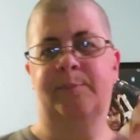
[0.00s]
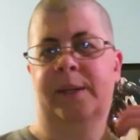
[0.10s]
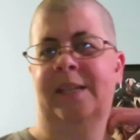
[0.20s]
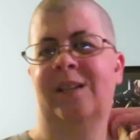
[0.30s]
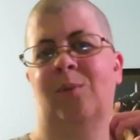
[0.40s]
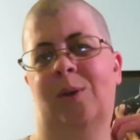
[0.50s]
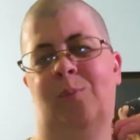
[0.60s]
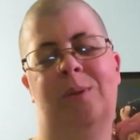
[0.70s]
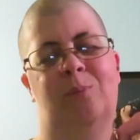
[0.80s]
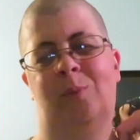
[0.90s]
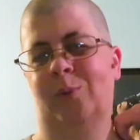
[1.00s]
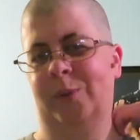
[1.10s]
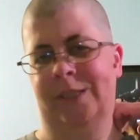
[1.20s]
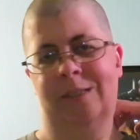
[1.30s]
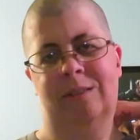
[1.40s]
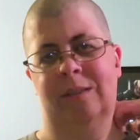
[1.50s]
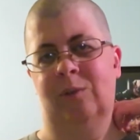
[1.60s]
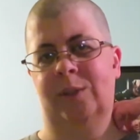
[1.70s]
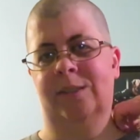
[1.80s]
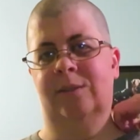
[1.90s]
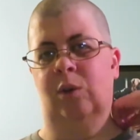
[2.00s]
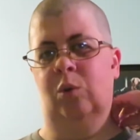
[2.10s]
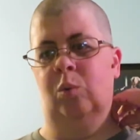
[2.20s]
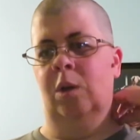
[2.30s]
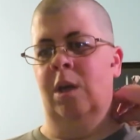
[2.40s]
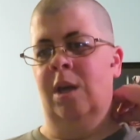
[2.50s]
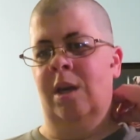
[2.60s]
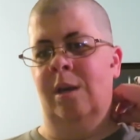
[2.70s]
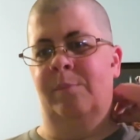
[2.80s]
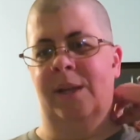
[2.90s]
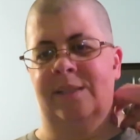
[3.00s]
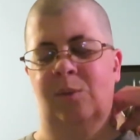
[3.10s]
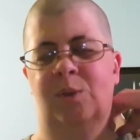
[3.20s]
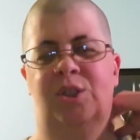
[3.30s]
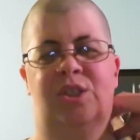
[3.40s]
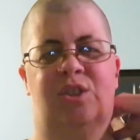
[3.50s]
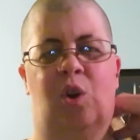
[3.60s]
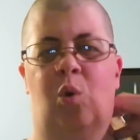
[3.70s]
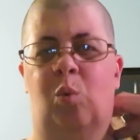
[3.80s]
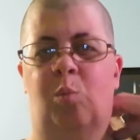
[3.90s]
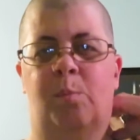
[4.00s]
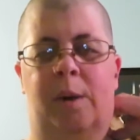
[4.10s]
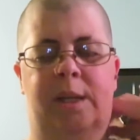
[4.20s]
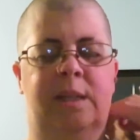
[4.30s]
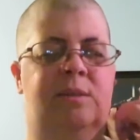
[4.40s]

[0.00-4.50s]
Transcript: But anyway, we, we, didn't do it. So, plus it was just so muddy.